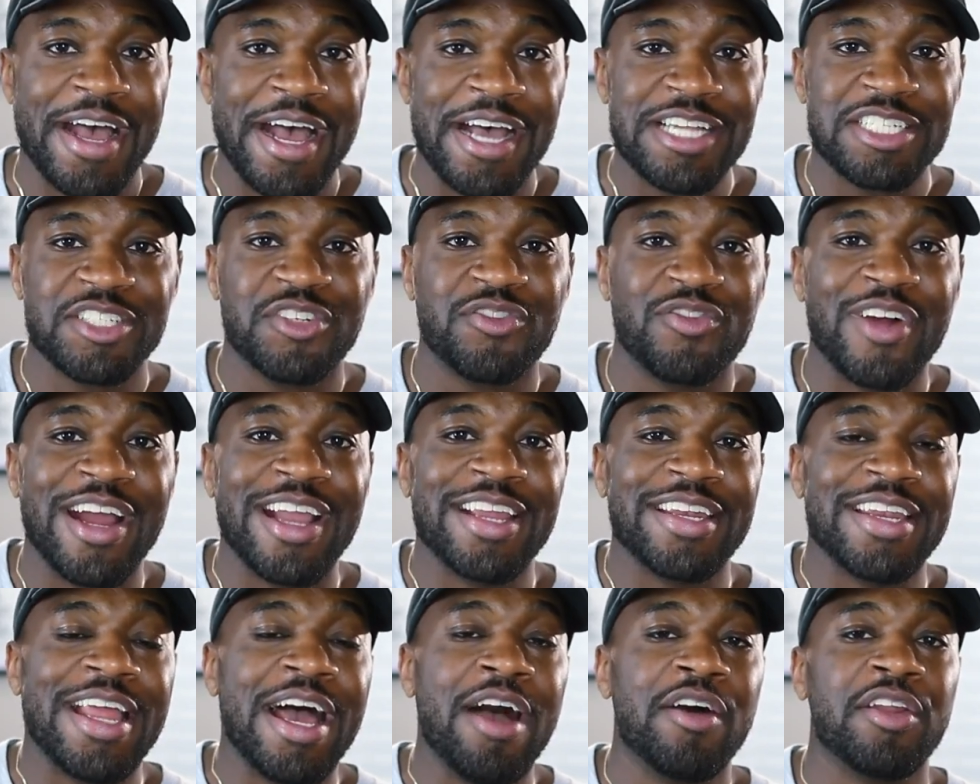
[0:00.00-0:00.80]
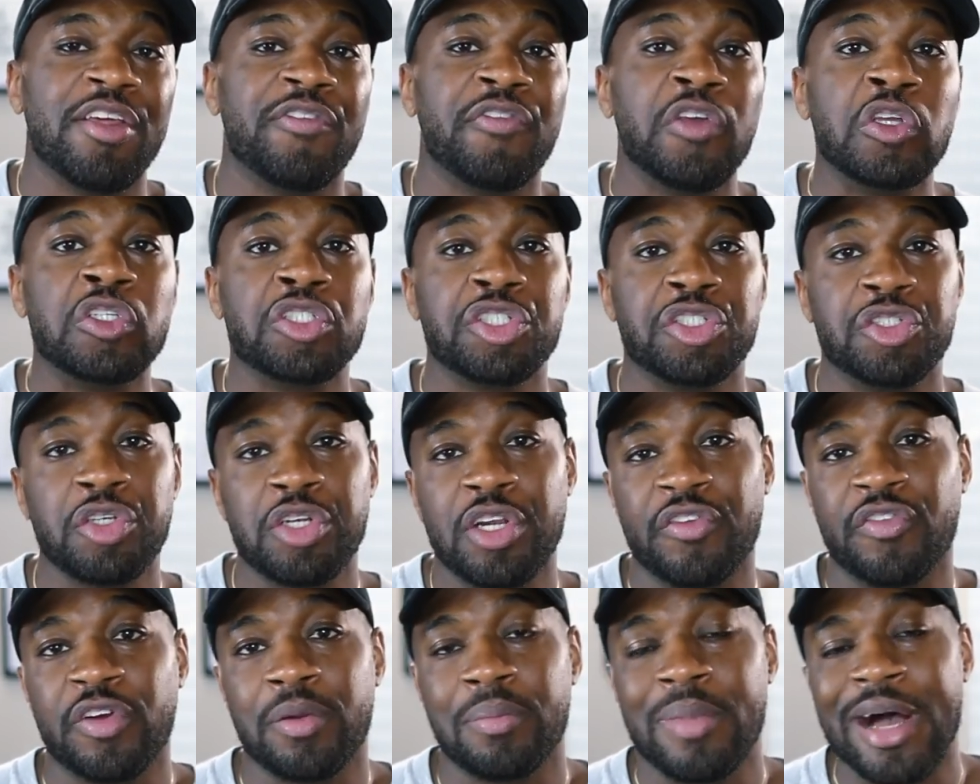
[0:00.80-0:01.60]
As of right now, they feature two
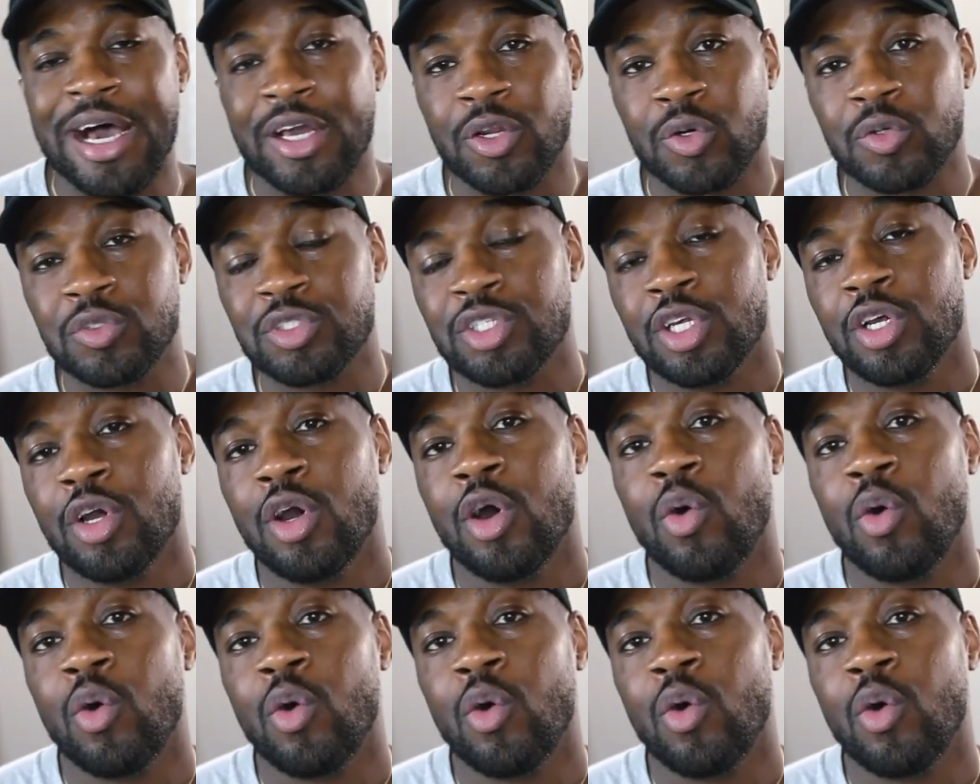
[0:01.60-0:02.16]
different models,